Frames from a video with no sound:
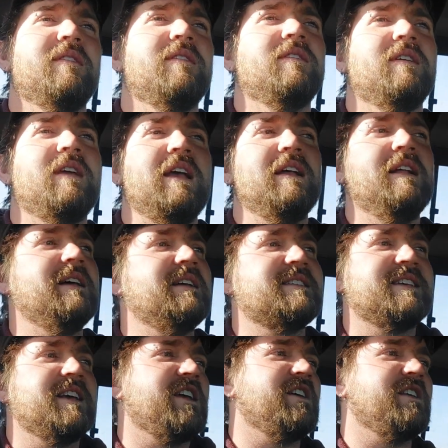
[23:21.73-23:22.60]
let's
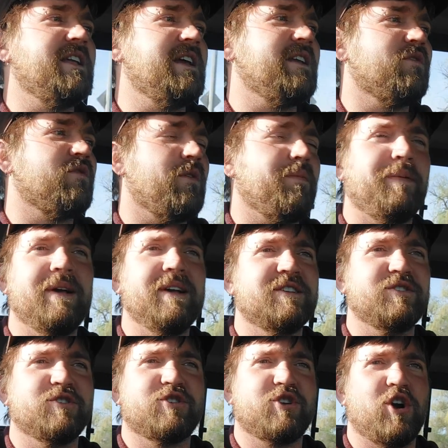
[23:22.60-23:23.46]
say you need to replace
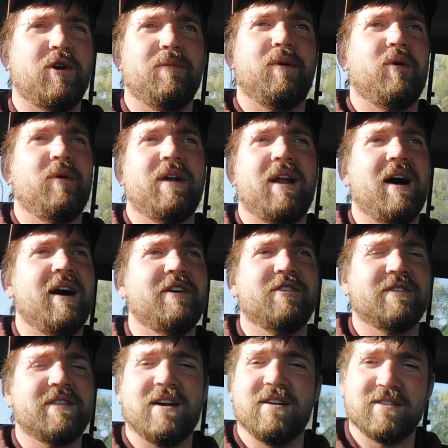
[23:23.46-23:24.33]
your turbo in
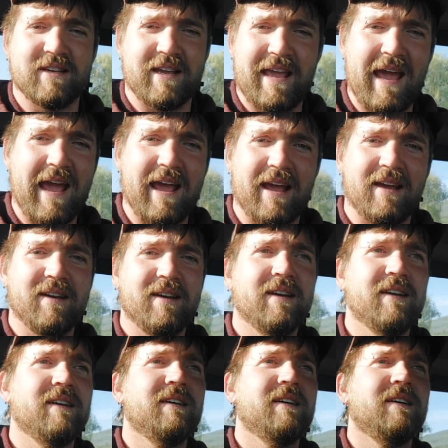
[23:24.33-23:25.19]
100,000 K.
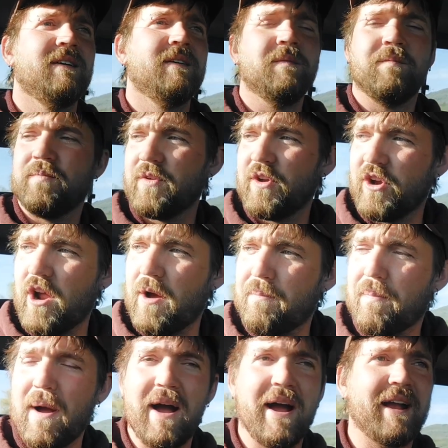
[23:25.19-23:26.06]
You're not
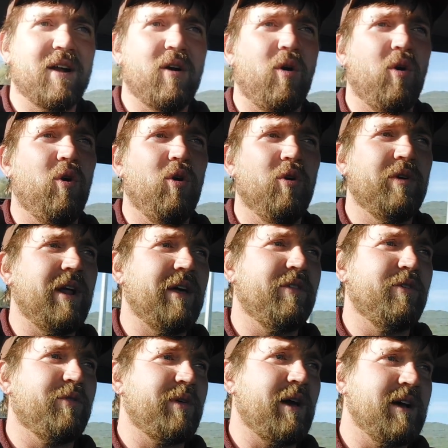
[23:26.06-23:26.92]
buying a whole
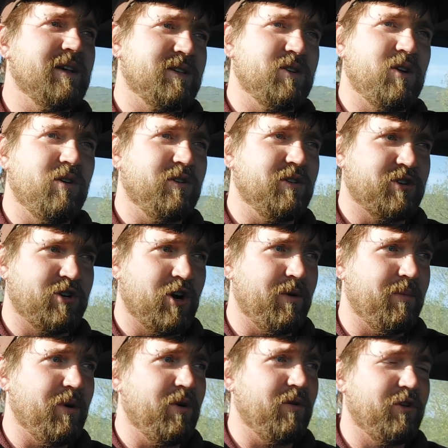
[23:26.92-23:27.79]
nother $1,000
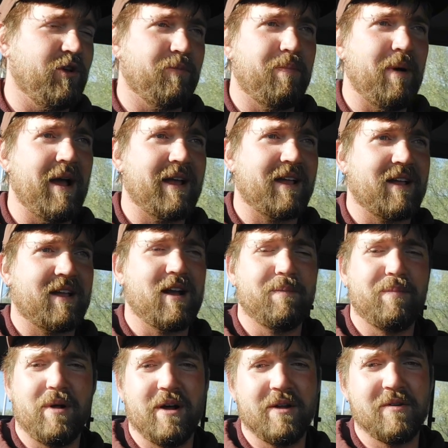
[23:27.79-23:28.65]
turbo. You're buying a
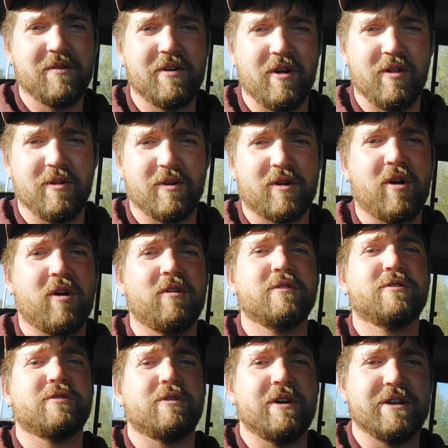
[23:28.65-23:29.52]
couple $100
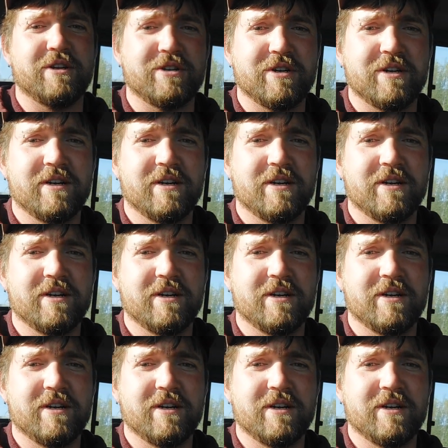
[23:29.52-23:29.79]
cartridge.